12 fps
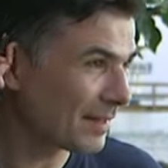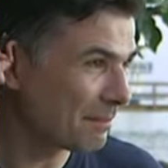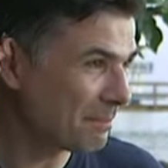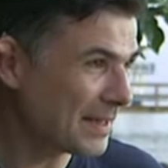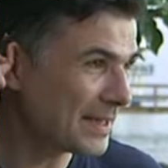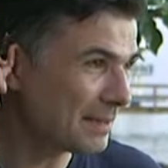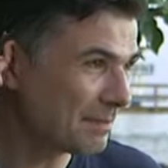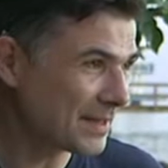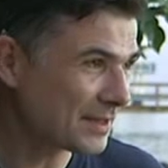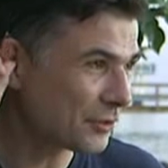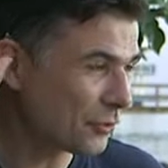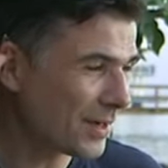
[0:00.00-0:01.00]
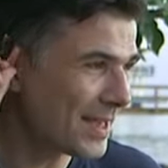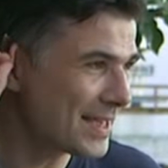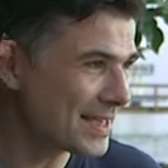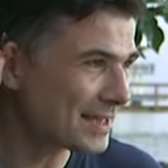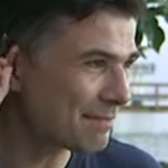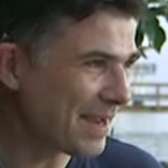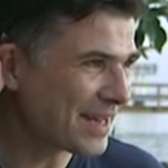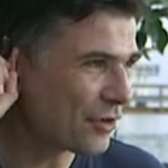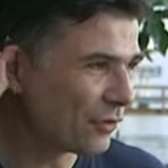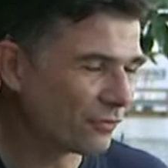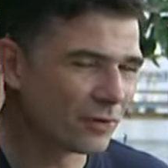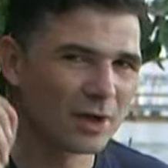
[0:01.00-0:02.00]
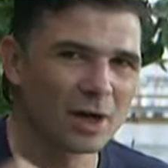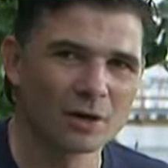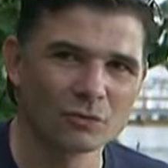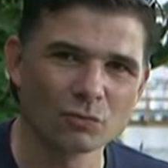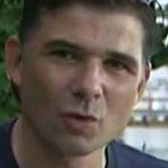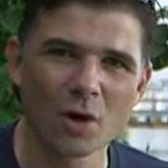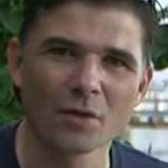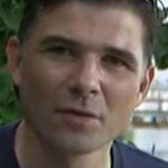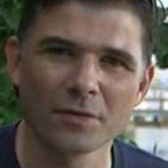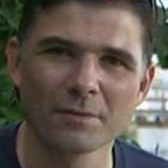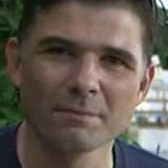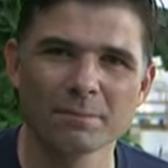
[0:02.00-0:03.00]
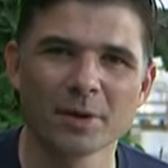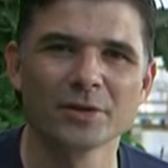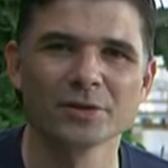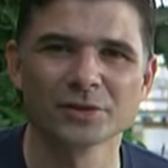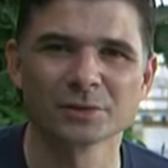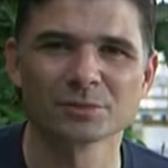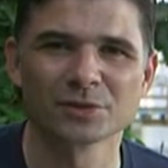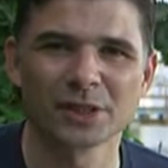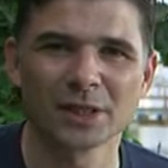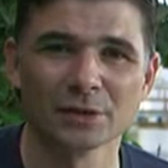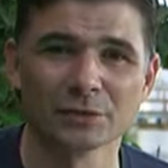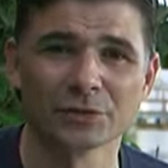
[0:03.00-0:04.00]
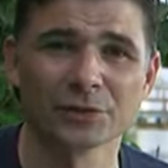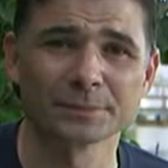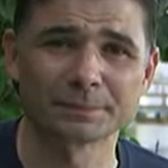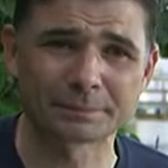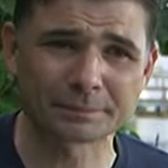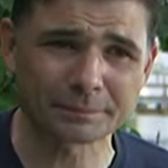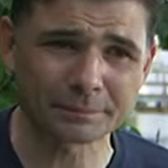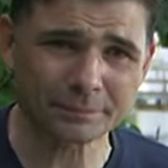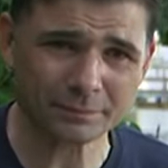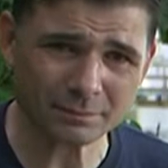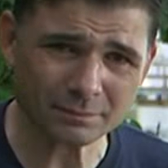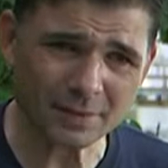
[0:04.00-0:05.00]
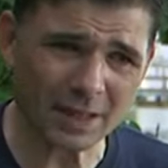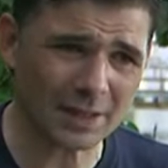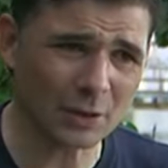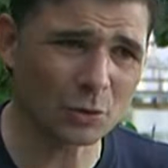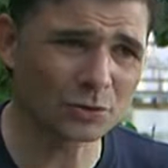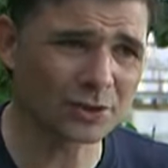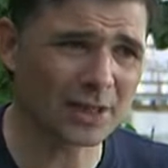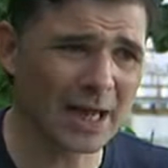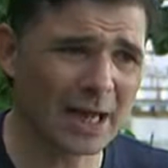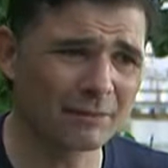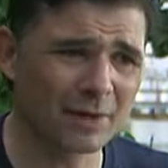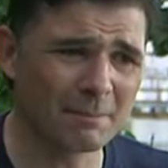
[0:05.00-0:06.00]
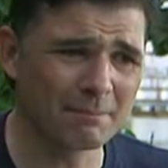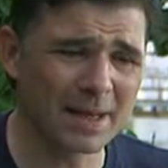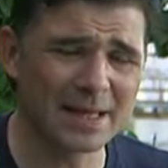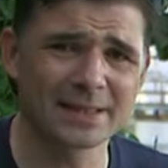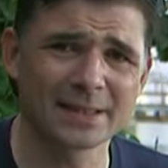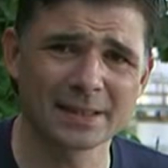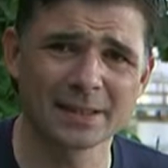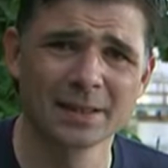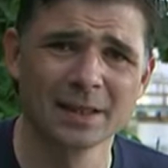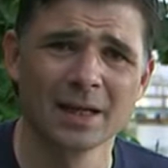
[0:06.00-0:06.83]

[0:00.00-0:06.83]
the bendy bits that your ear's made of rather than bones themselves. They also have amazing